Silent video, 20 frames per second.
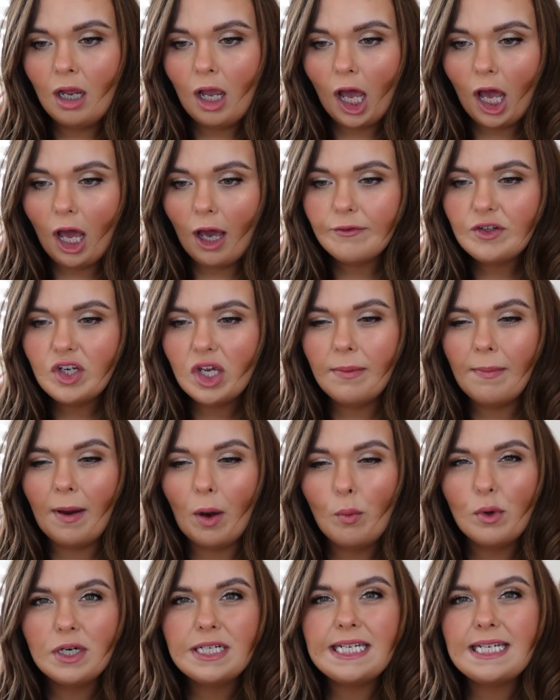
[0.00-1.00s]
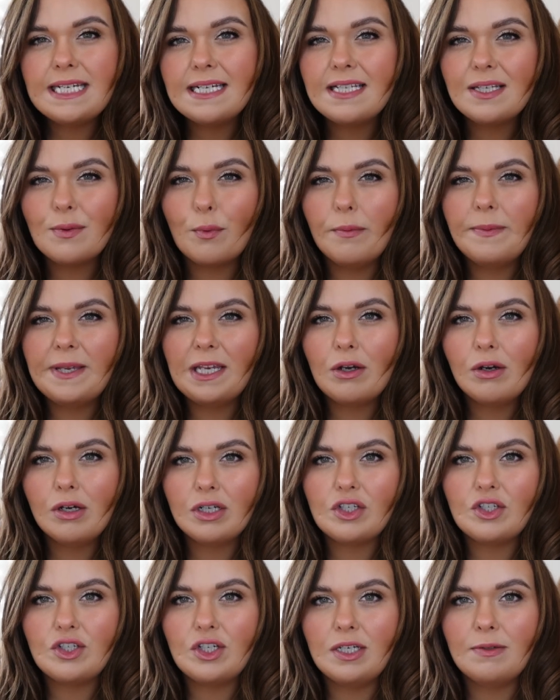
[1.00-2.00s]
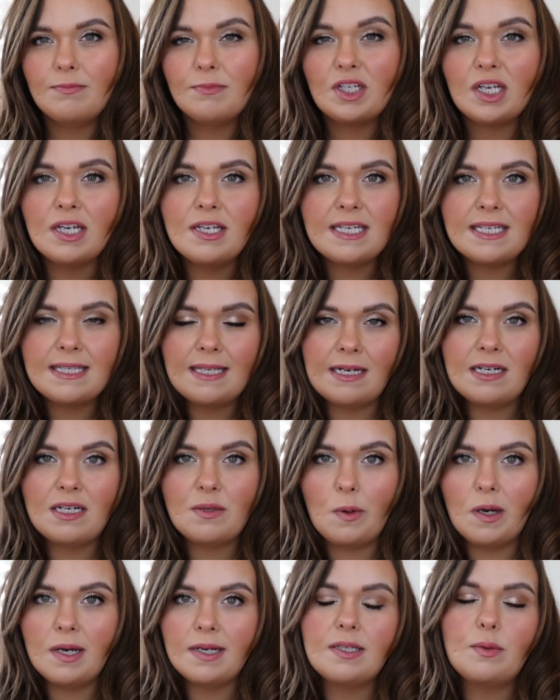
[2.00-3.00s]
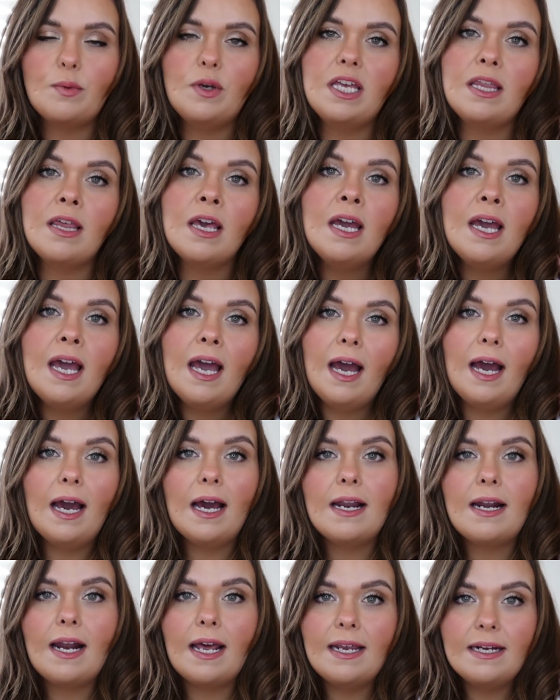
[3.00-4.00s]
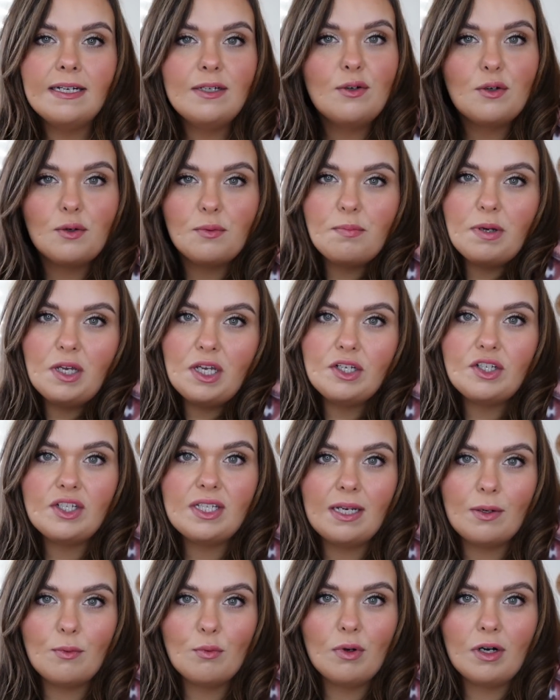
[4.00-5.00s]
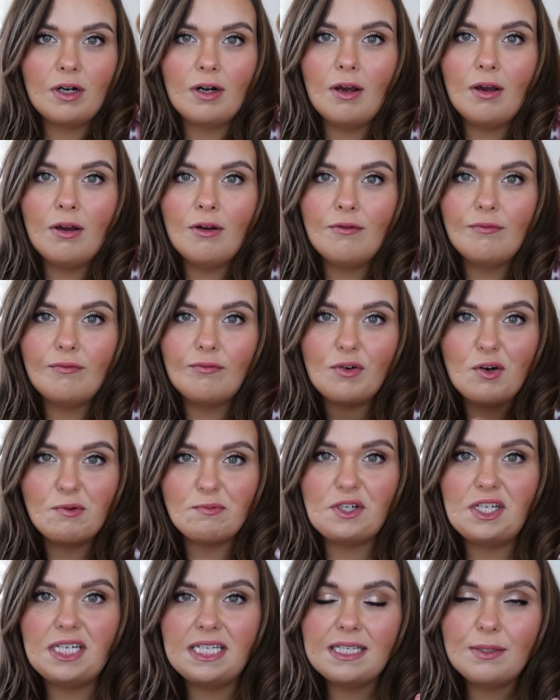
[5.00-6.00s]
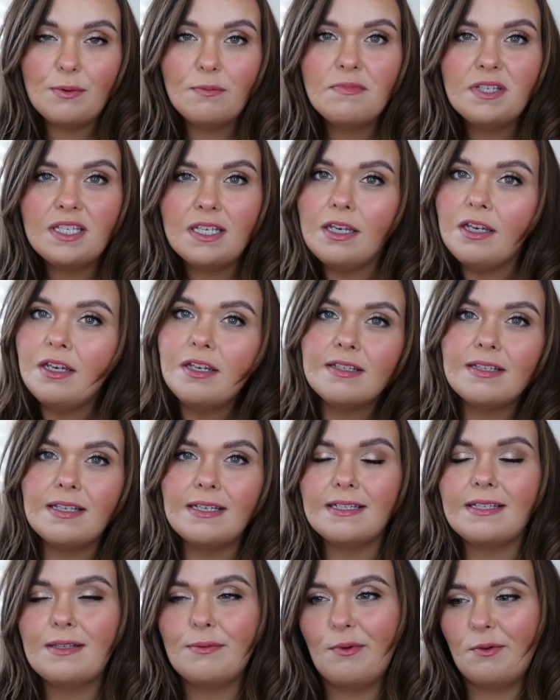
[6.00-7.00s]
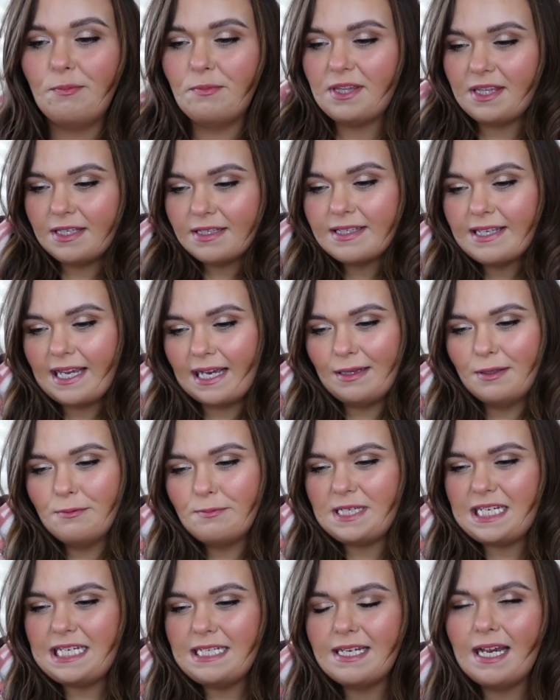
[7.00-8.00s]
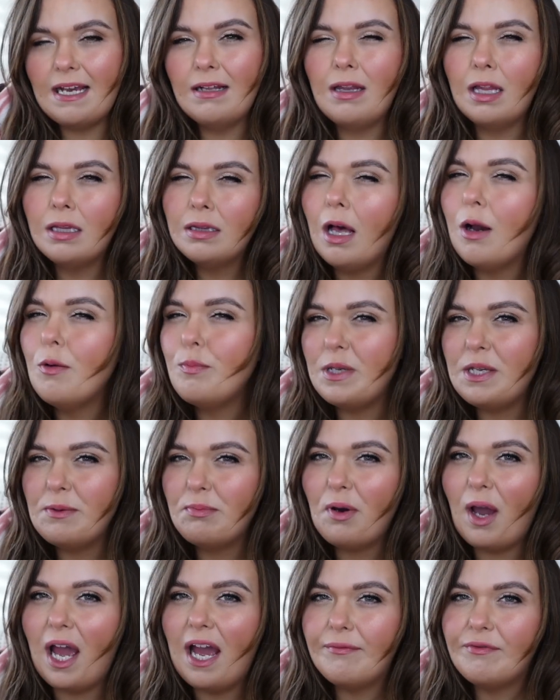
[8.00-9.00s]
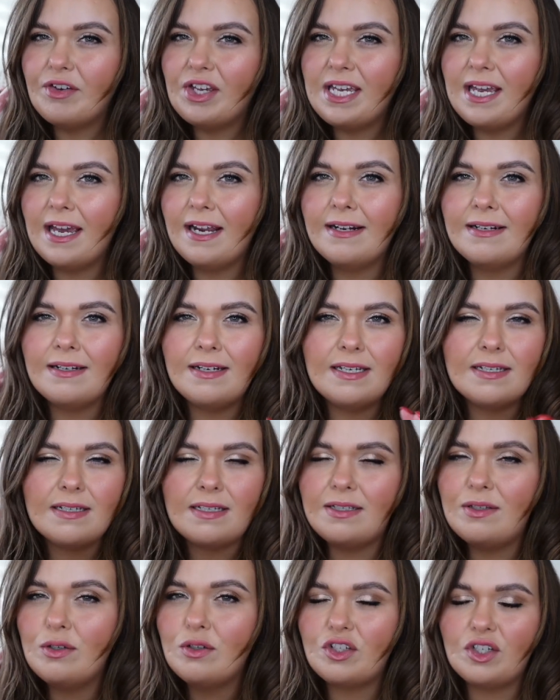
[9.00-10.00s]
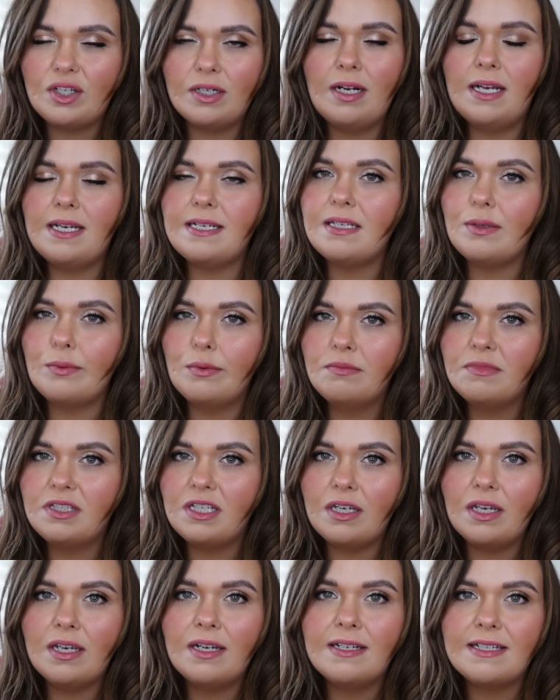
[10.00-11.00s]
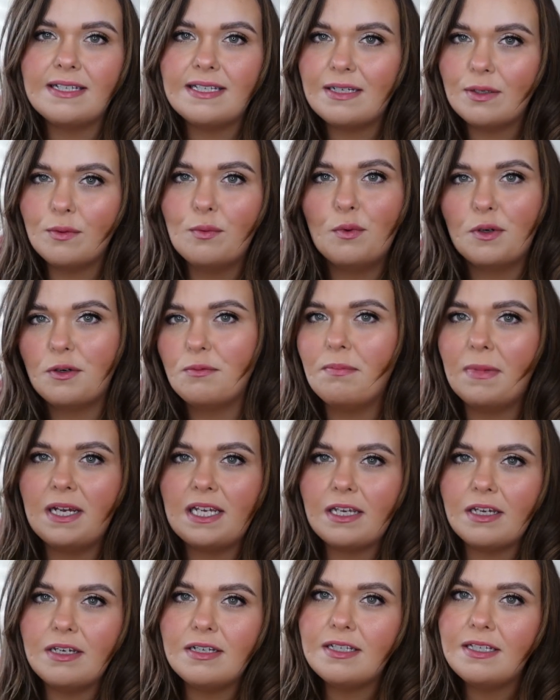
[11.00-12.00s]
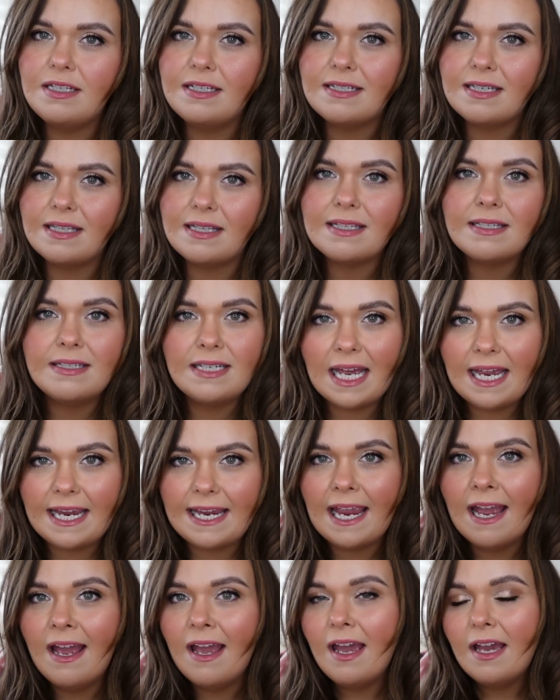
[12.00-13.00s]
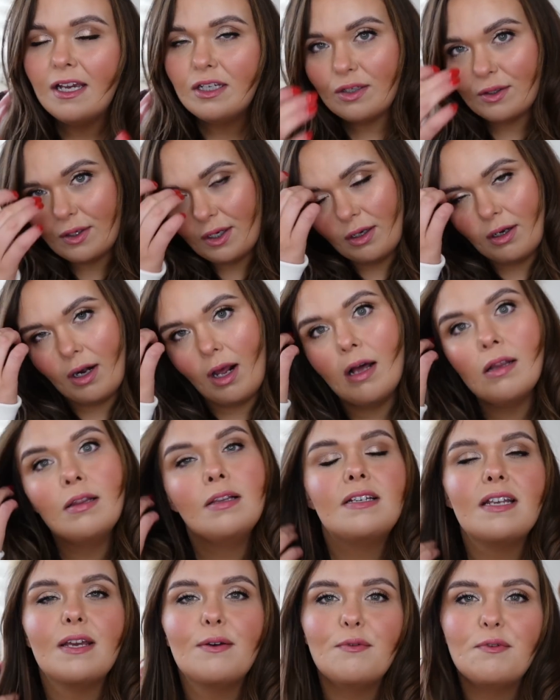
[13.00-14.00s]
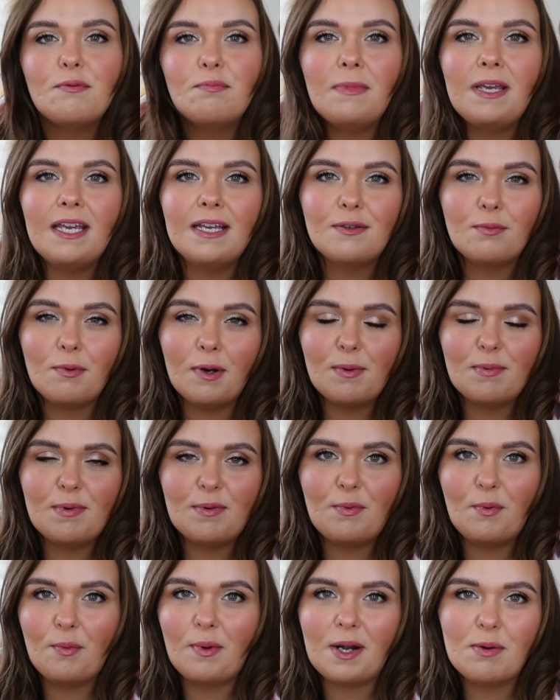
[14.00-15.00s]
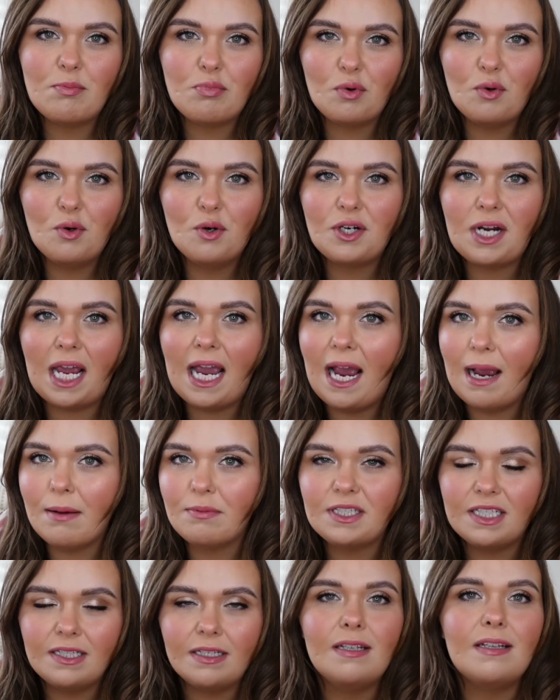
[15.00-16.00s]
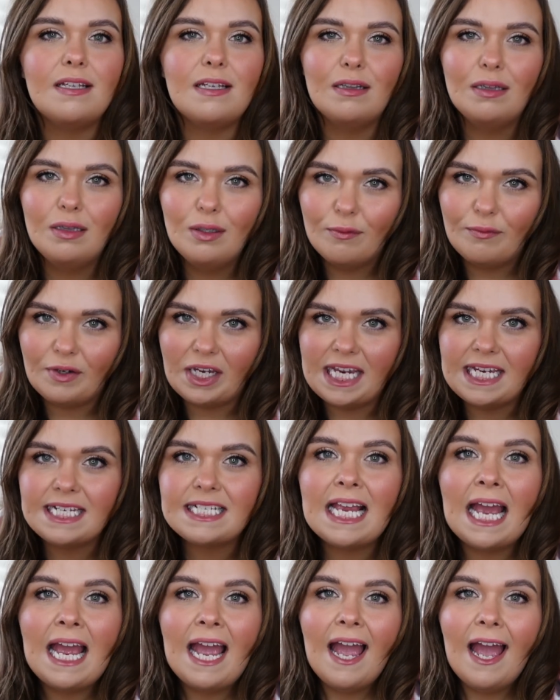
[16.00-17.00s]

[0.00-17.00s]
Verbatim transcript: half term, I wanted a swimming costume to go to Center Parcs with and I ended up purchasing one of Cupshe's swimsuits. It's the one with the scallop detail. A lot of people have it and it's such a nice swimsuit and it's still one of my go-tos to this day. Took it on holiday with me as well when we went abroad. Absolutely love it.